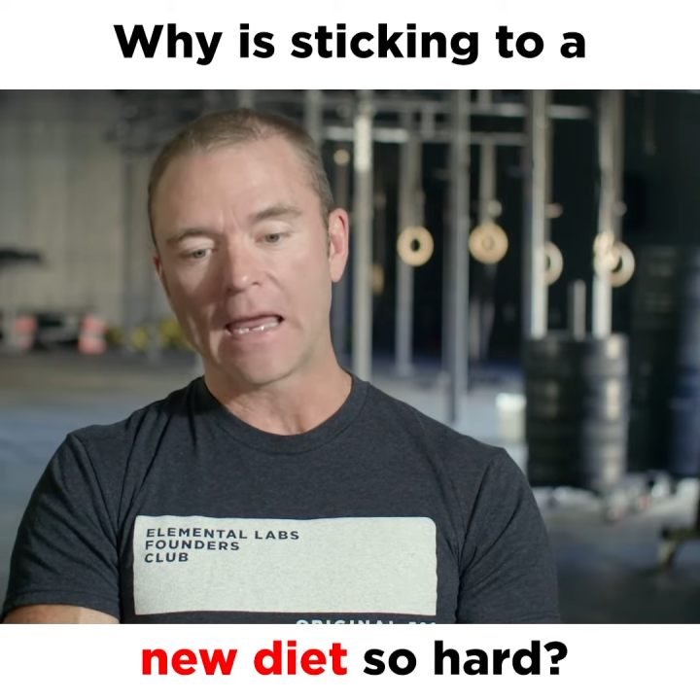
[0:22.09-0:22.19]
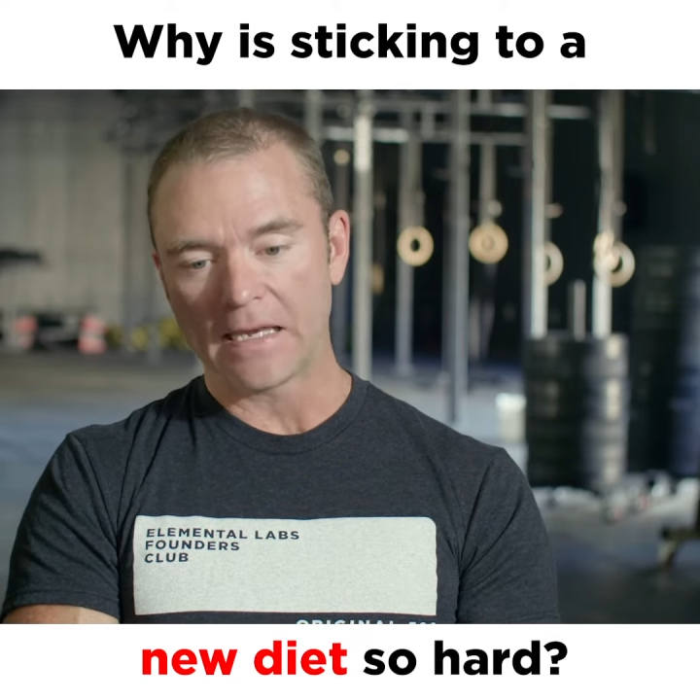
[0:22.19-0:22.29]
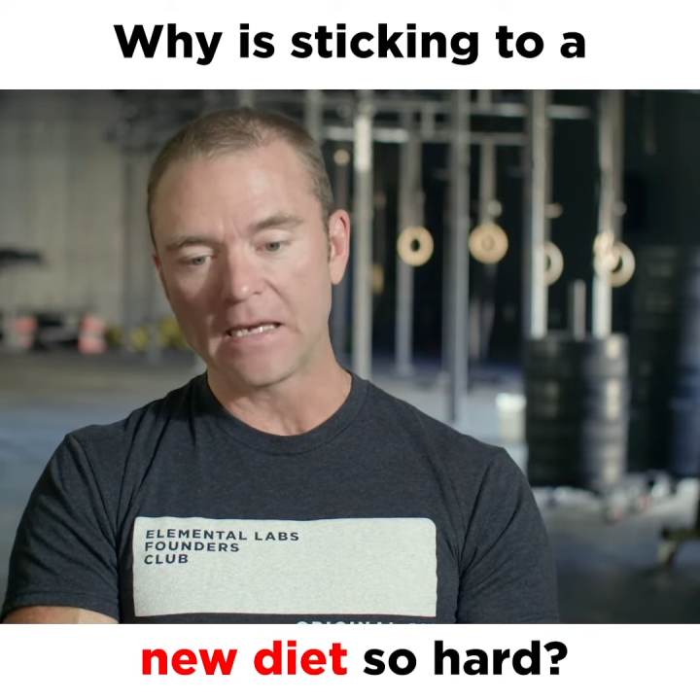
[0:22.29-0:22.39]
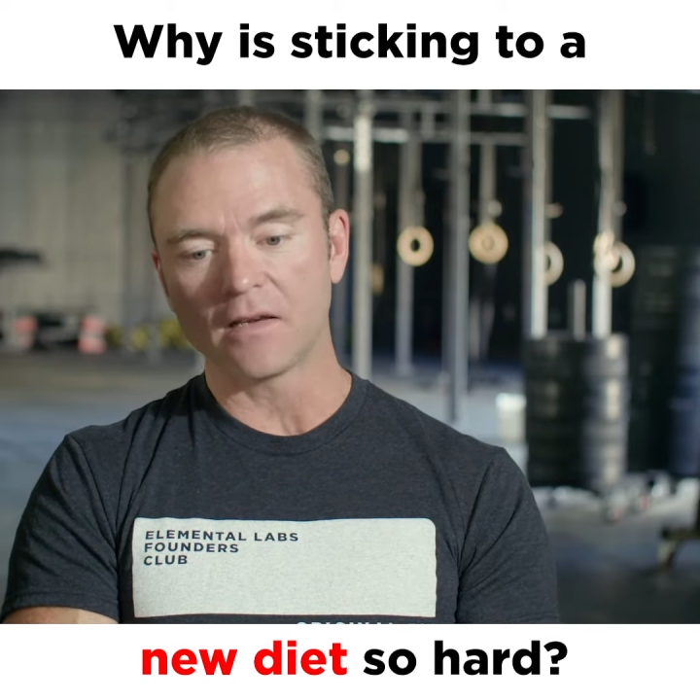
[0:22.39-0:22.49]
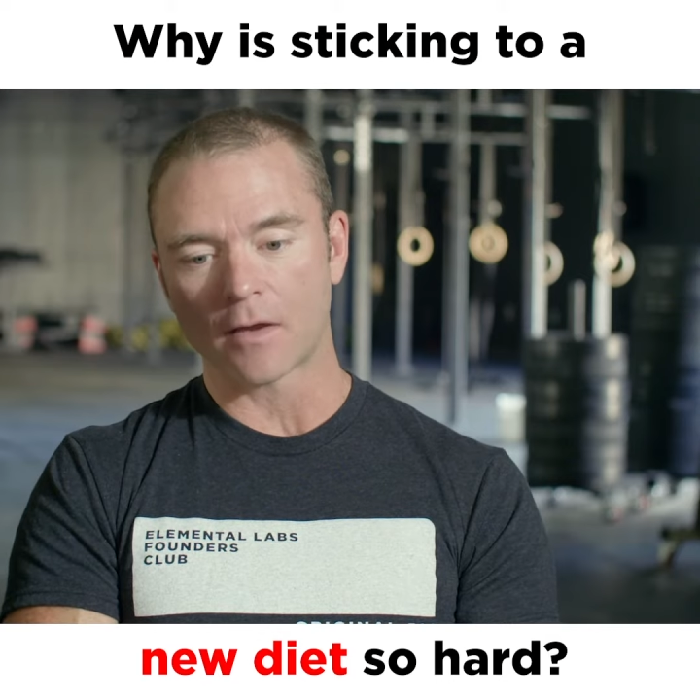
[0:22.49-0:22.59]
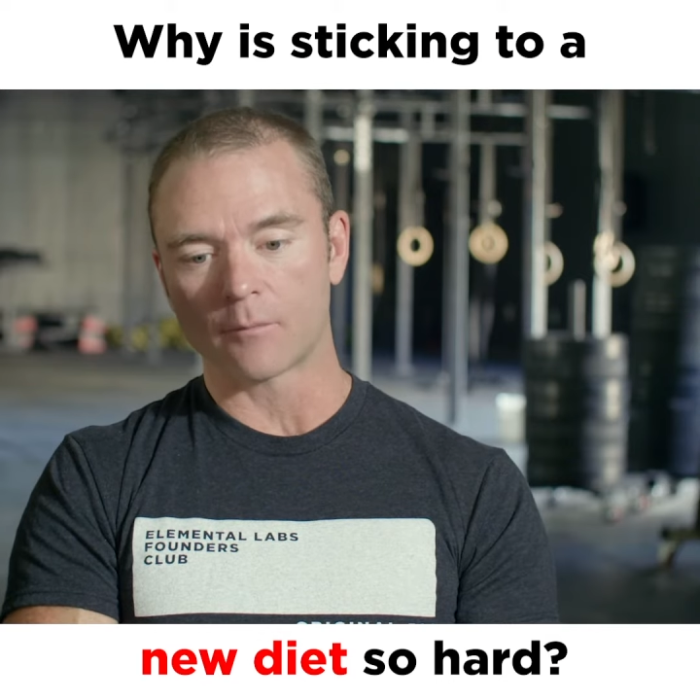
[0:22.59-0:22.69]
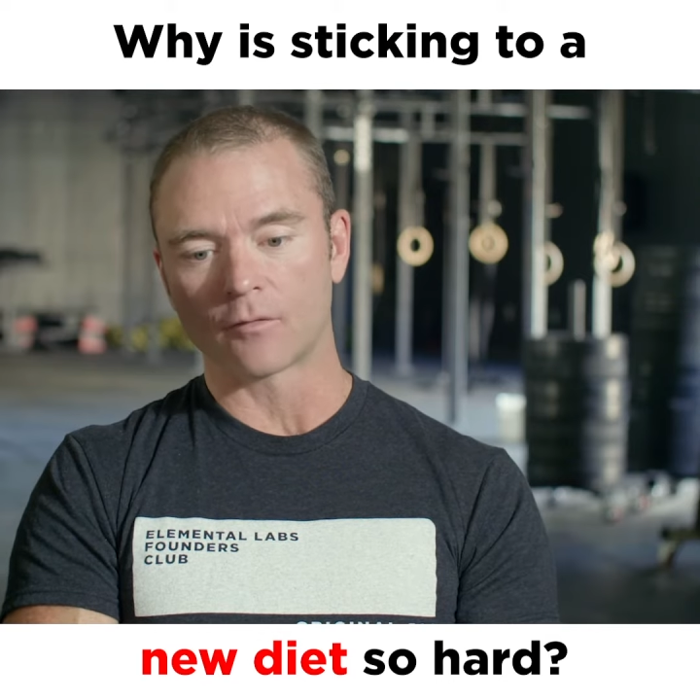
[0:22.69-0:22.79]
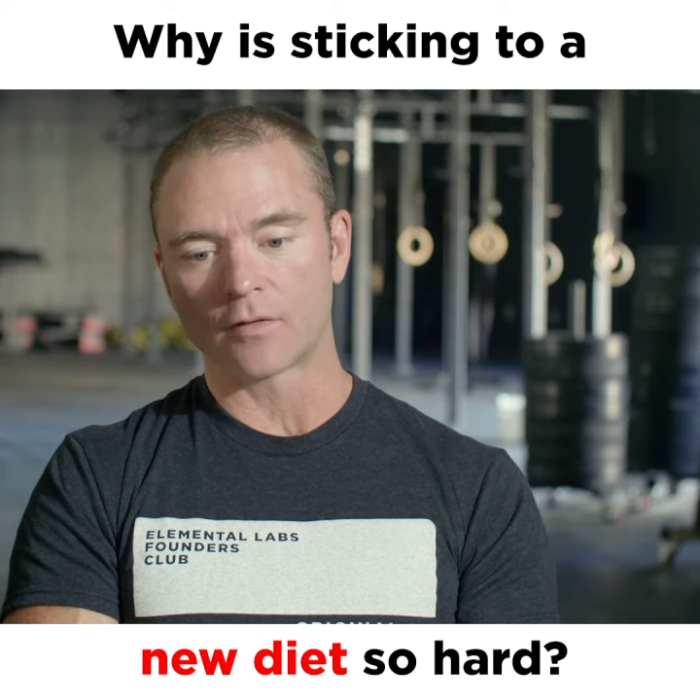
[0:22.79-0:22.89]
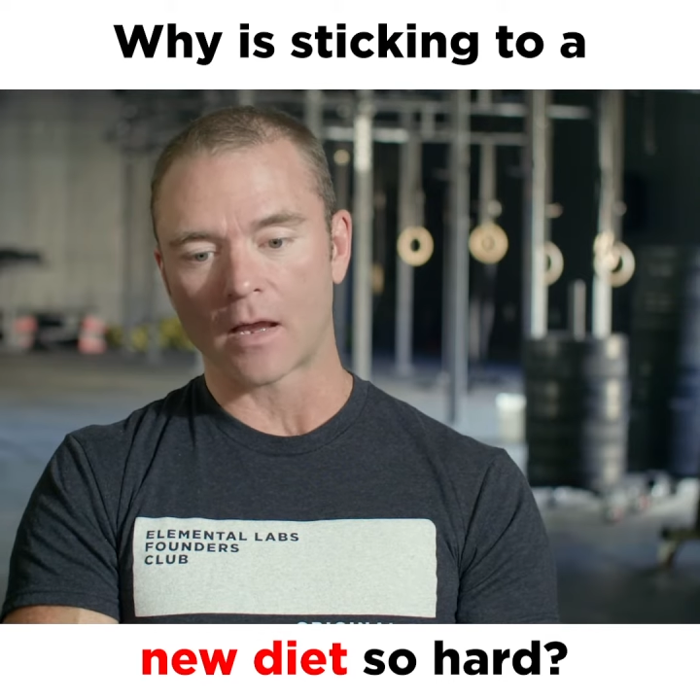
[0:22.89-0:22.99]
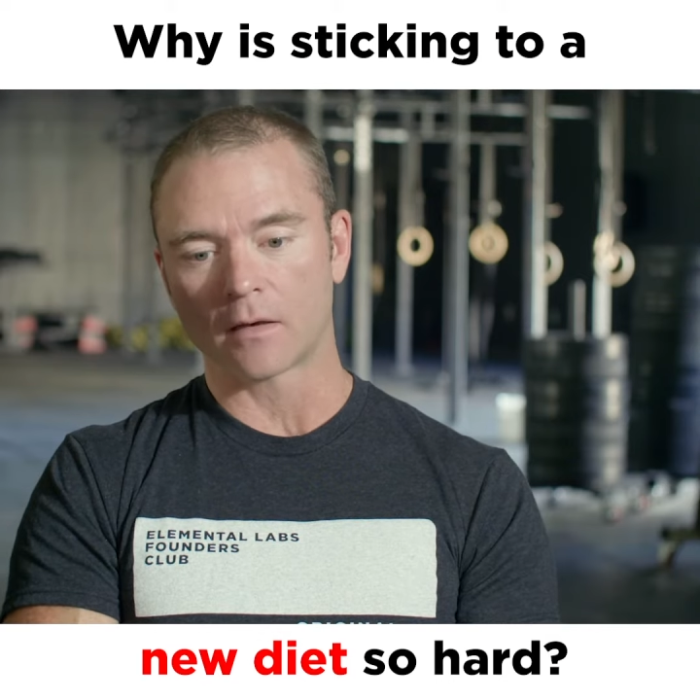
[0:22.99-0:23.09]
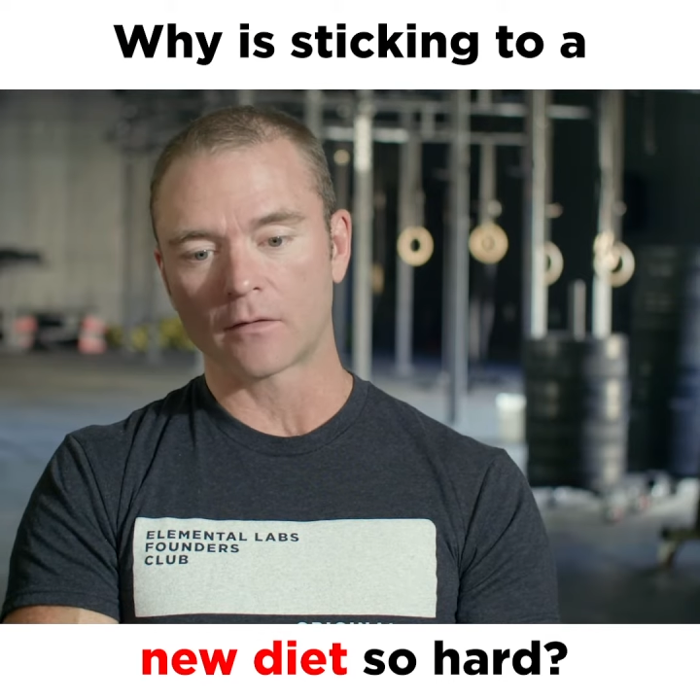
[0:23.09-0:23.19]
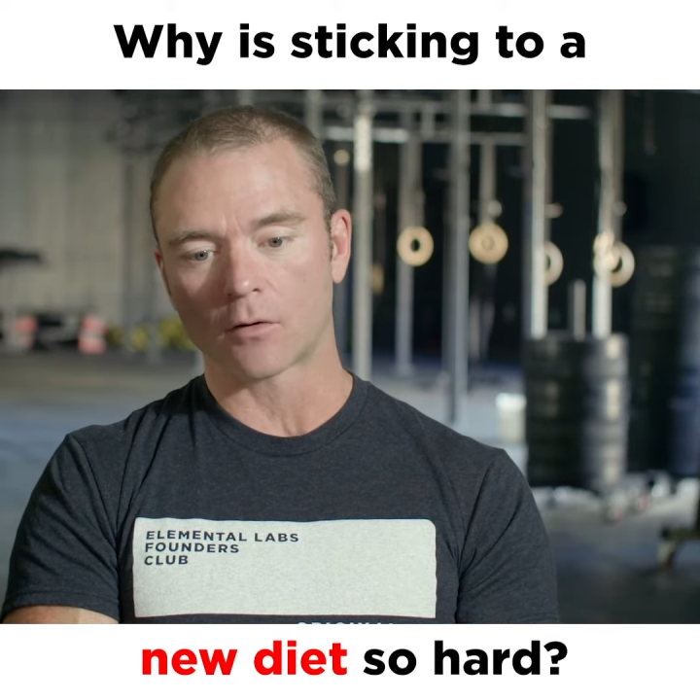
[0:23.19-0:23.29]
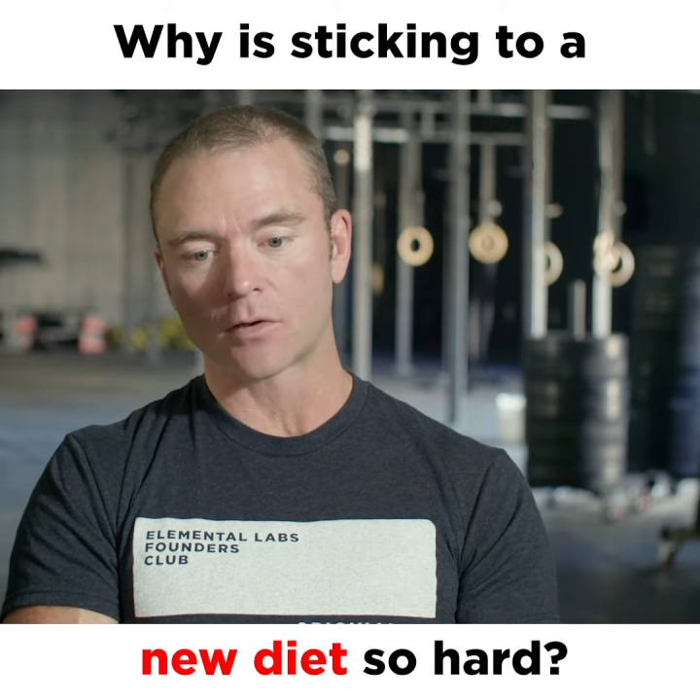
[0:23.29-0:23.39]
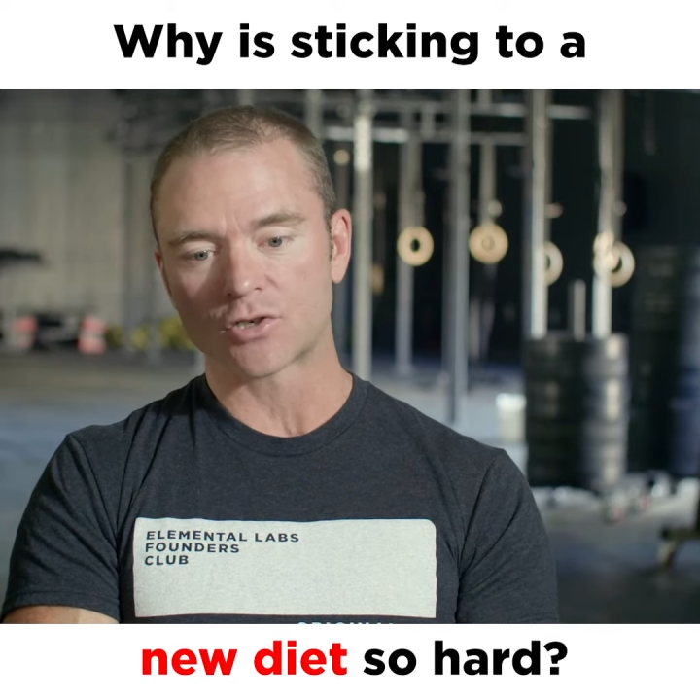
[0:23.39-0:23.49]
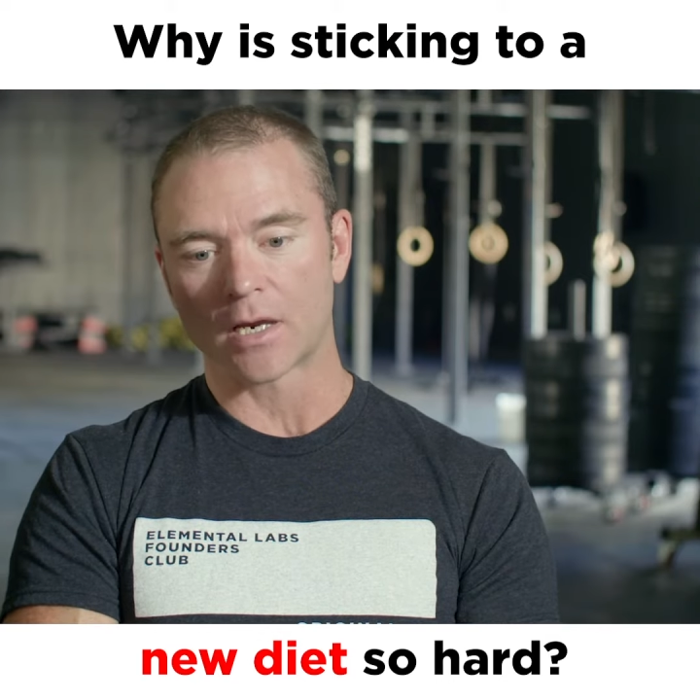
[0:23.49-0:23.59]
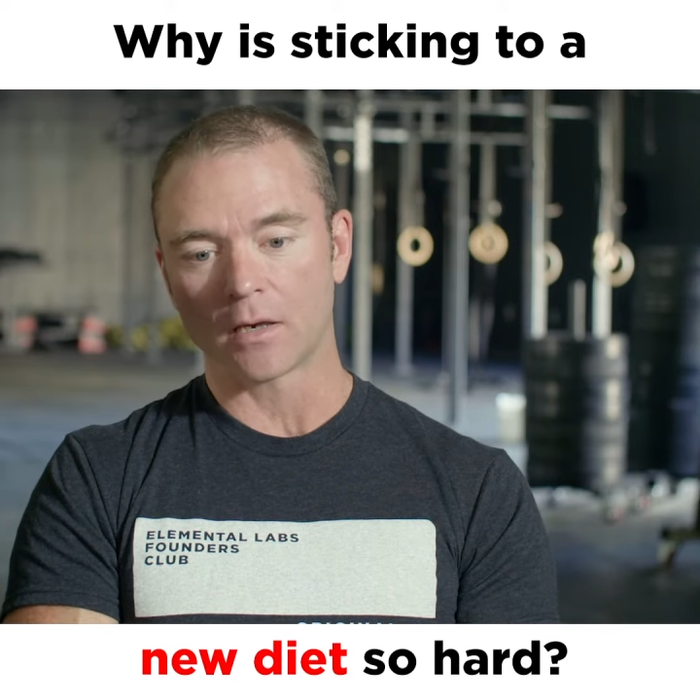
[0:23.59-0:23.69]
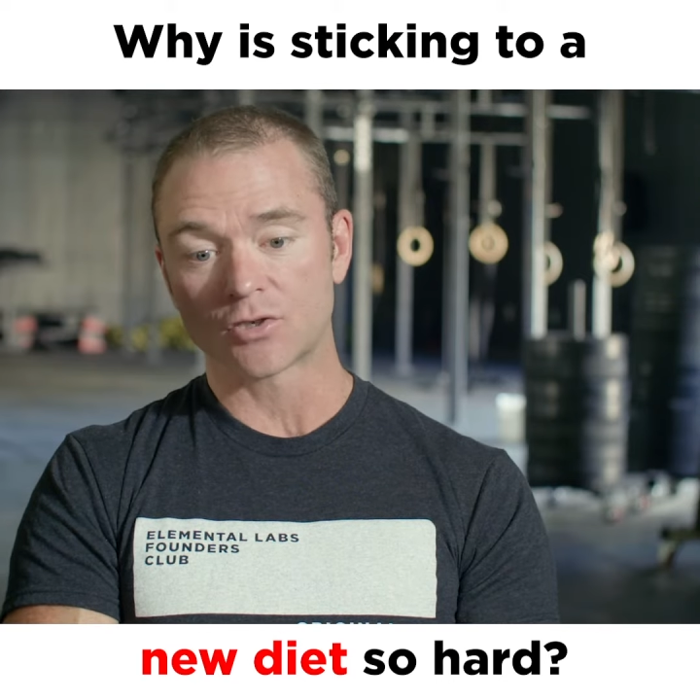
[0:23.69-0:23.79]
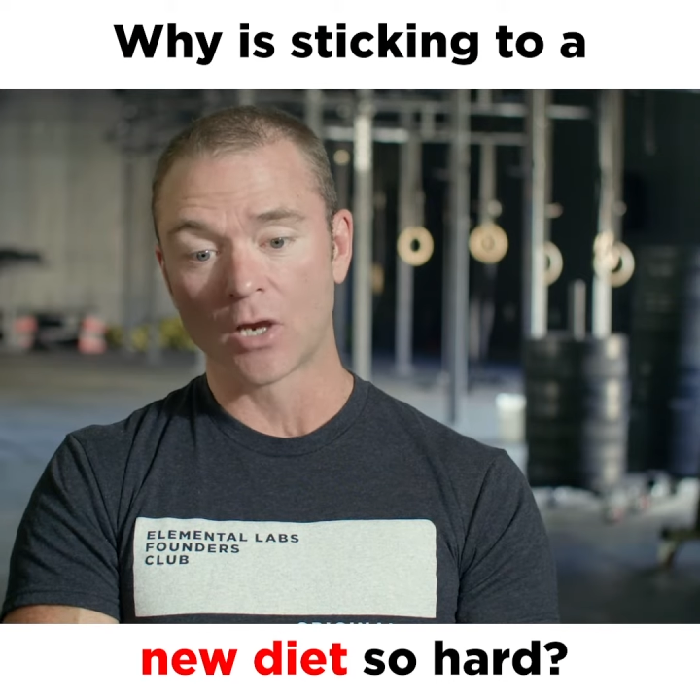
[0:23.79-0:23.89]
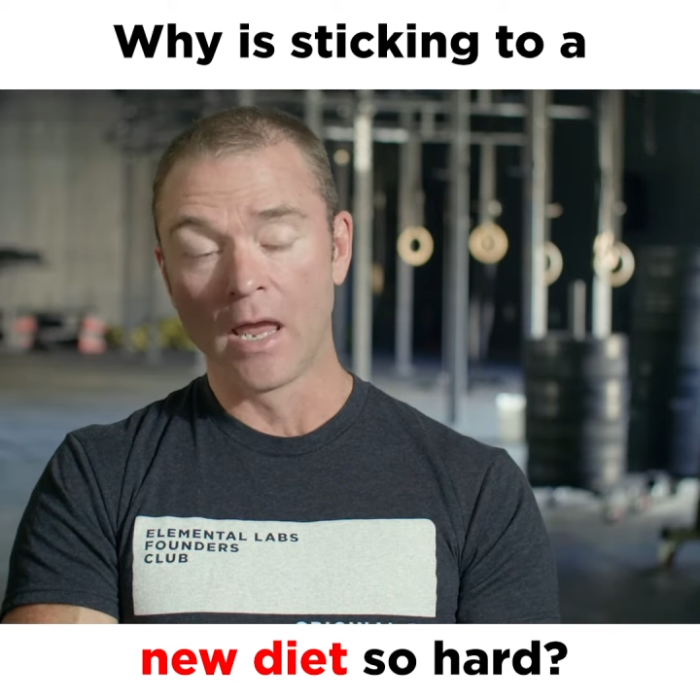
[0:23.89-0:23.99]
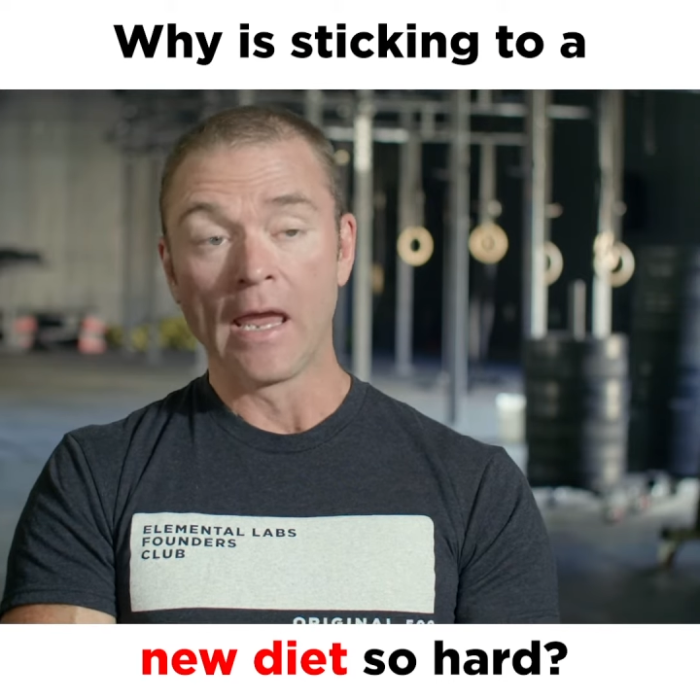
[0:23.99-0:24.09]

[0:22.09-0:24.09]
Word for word: any type of dietary change